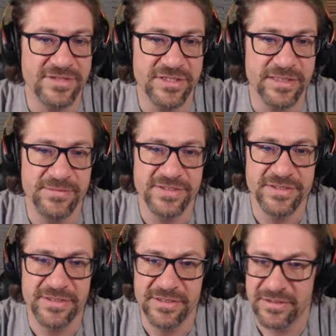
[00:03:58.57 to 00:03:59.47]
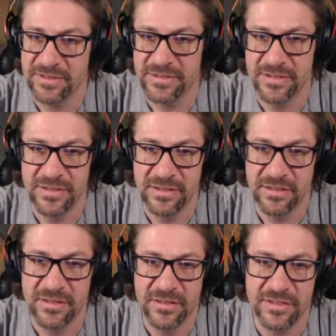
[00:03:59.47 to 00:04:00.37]
streams
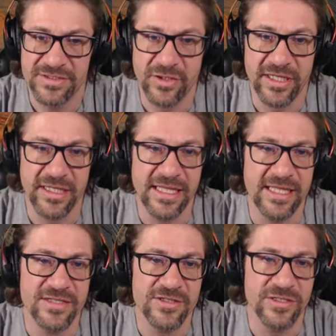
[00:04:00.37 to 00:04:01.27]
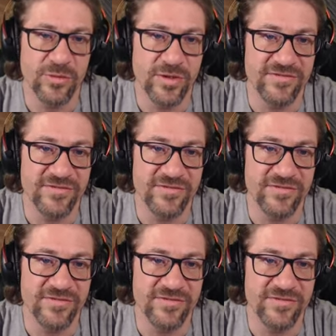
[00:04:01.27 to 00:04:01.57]
so I could get into one of